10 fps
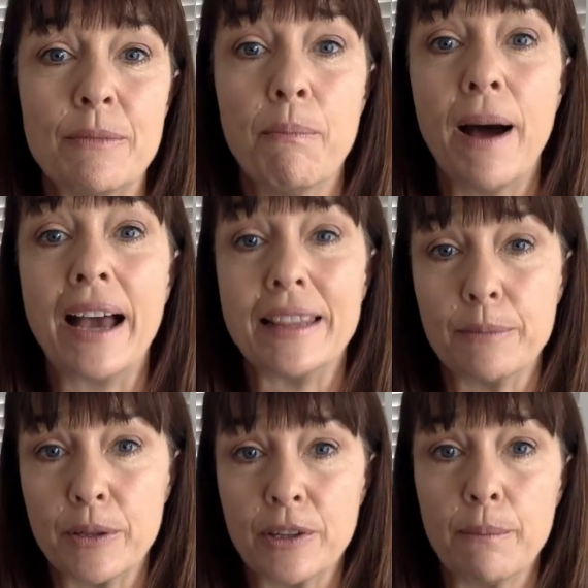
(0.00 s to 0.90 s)
to buy
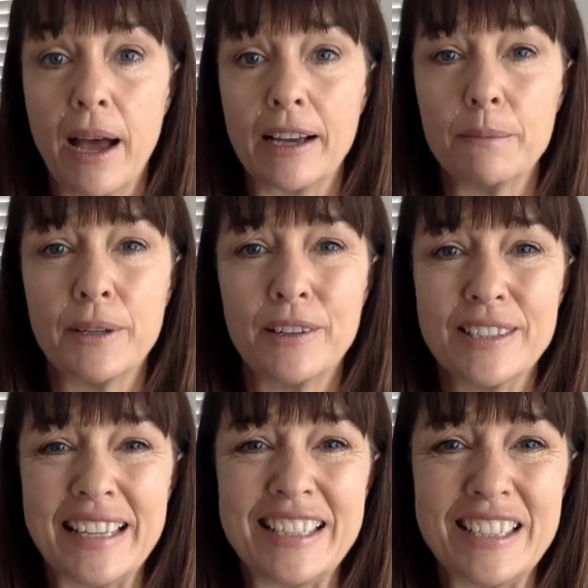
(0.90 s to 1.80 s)
them on the market
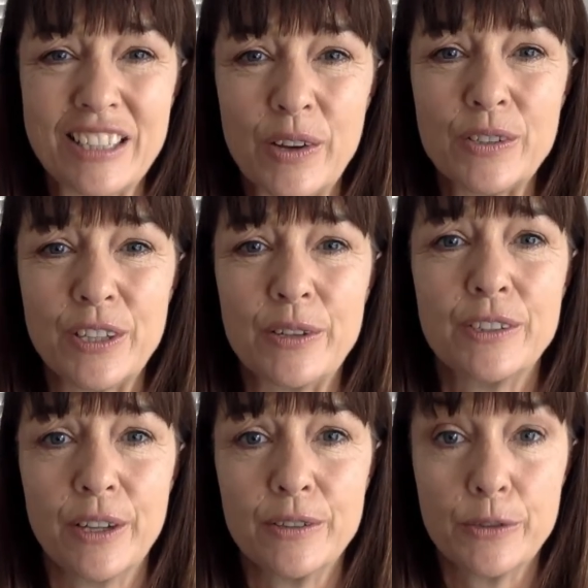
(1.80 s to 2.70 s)
because they're so
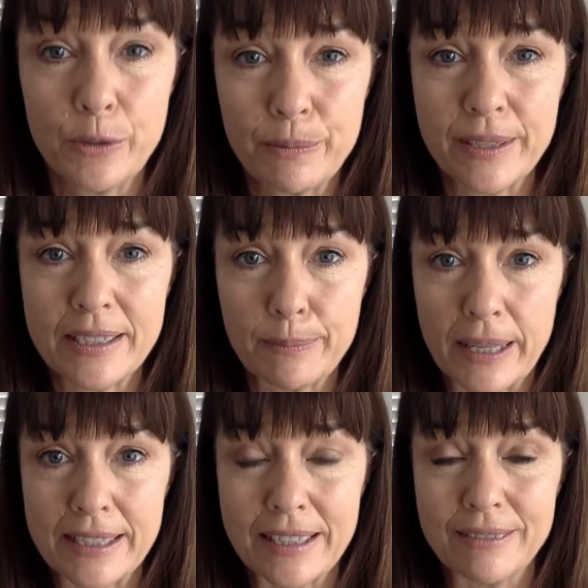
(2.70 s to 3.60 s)
super
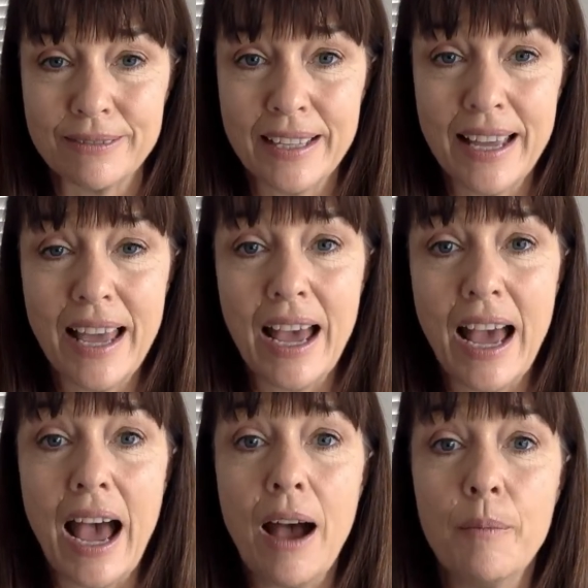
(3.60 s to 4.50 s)
expensive.
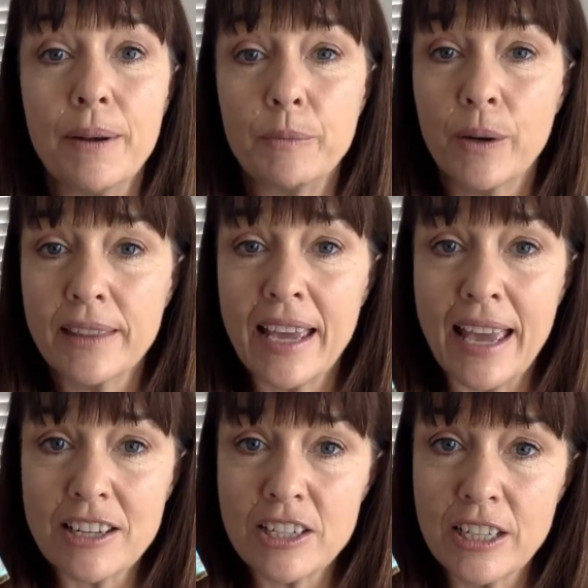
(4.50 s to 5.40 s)
But what they
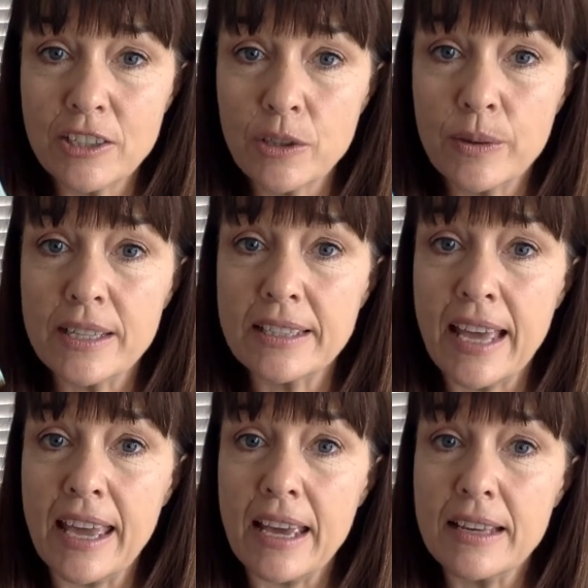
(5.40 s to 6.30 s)
actually do is
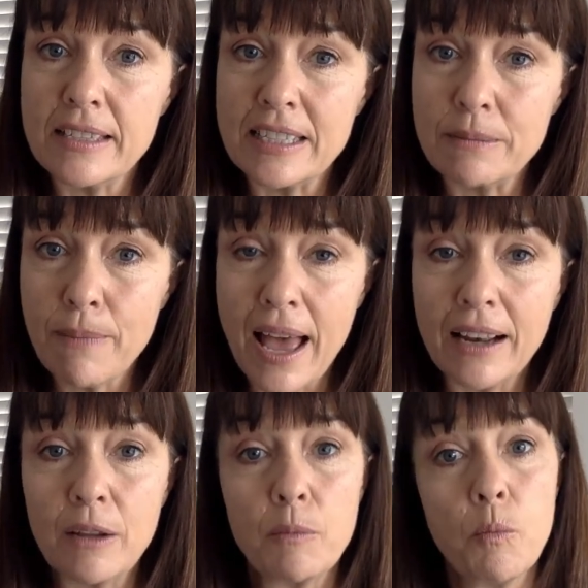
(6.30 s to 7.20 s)
they
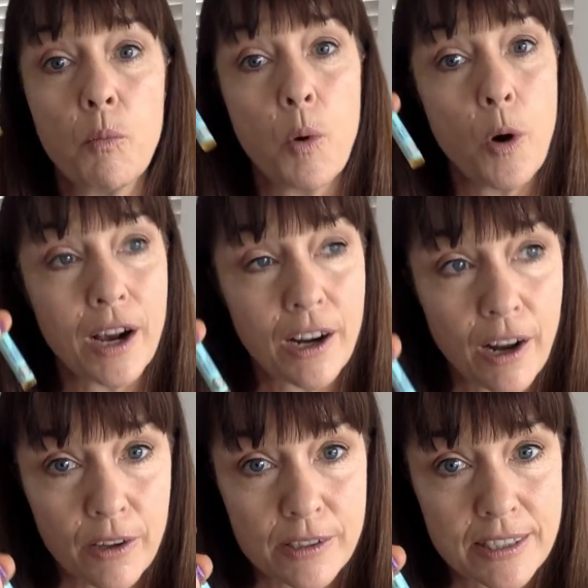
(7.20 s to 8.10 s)
smell more
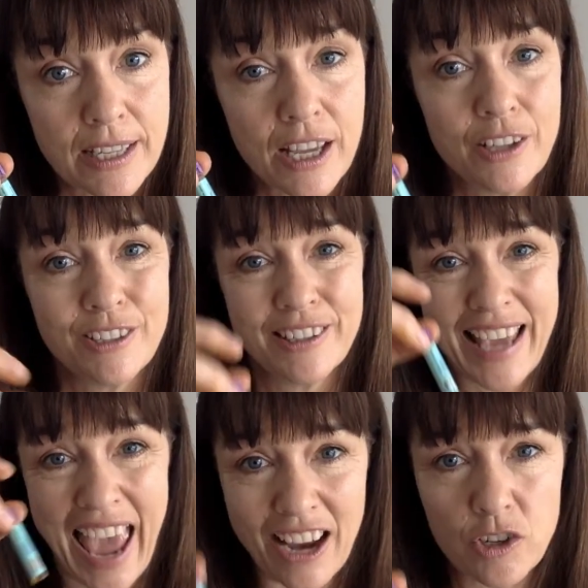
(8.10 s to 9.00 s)
close to
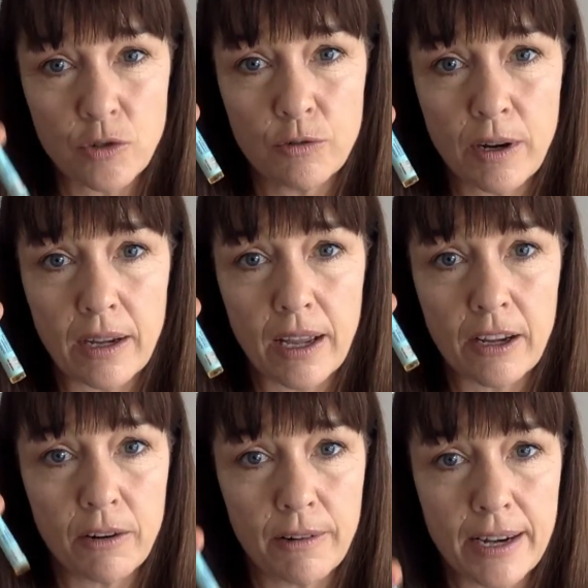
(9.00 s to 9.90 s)
the actual
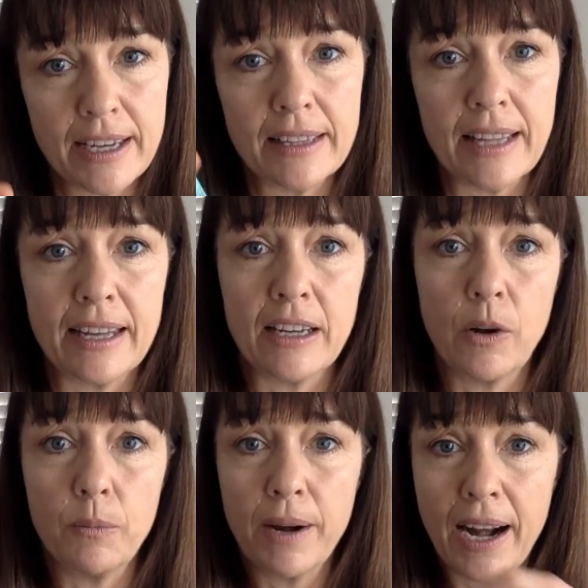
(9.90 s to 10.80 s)
ingredient, that
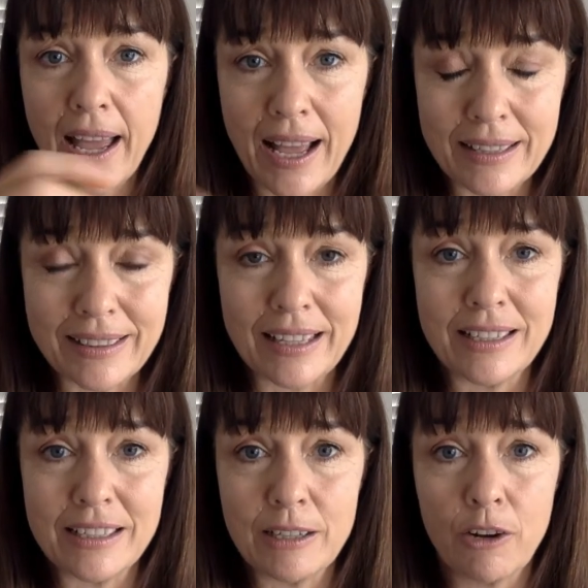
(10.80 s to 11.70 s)
plant that
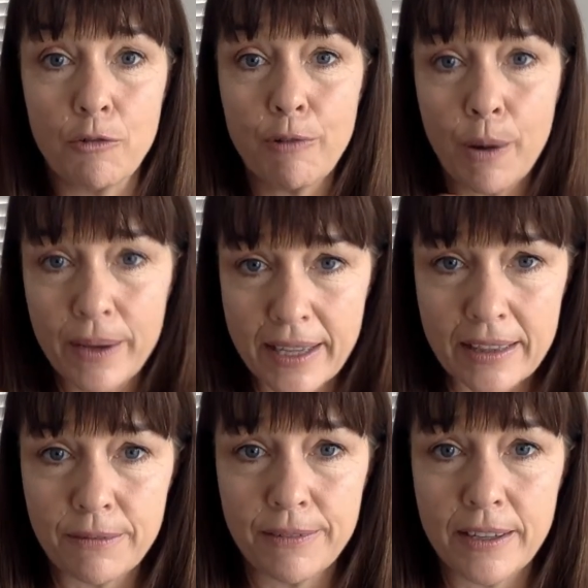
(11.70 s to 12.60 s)
is growing
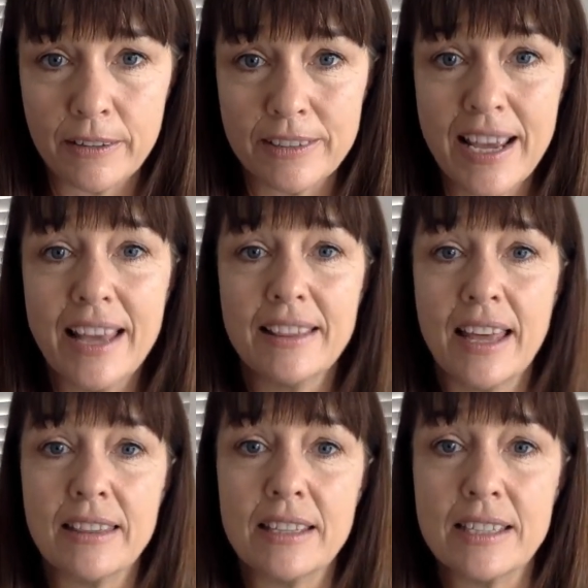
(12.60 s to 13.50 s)
in the field,
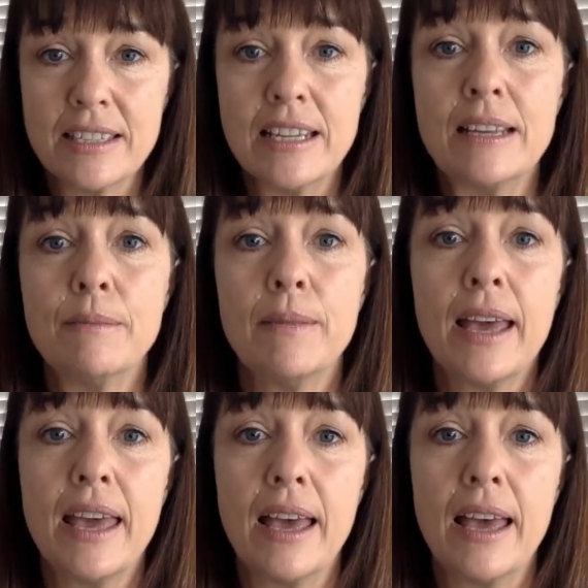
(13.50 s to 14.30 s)
than the steamed